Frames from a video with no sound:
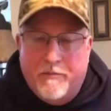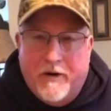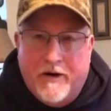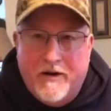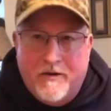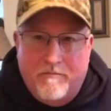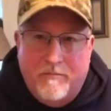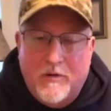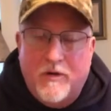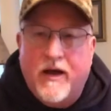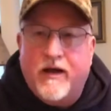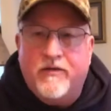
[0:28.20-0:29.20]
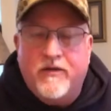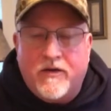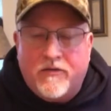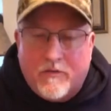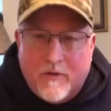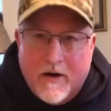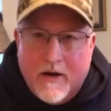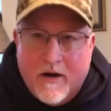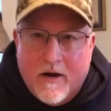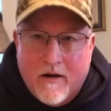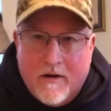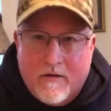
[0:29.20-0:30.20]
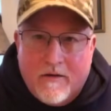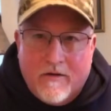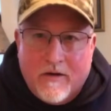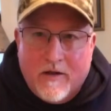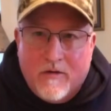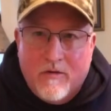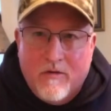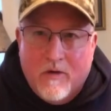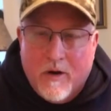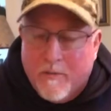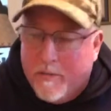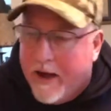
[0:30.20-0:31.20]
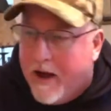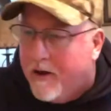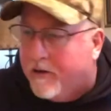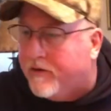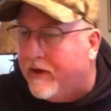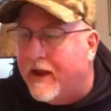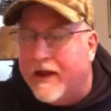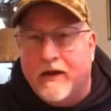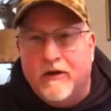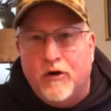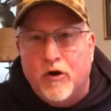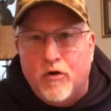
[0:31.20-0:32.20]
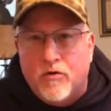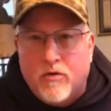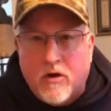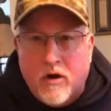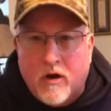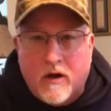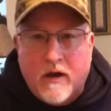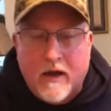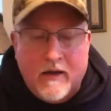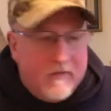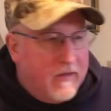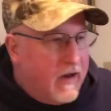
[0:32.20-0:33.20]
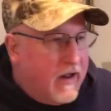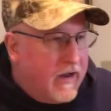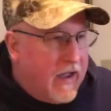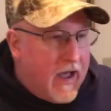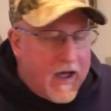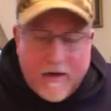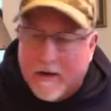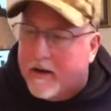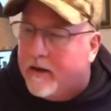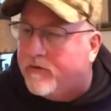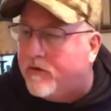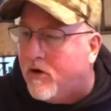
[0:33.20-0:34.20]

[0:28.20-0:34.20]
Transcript: everybody, BoonDoc63 here to tell you about a new cook kit that I got. It's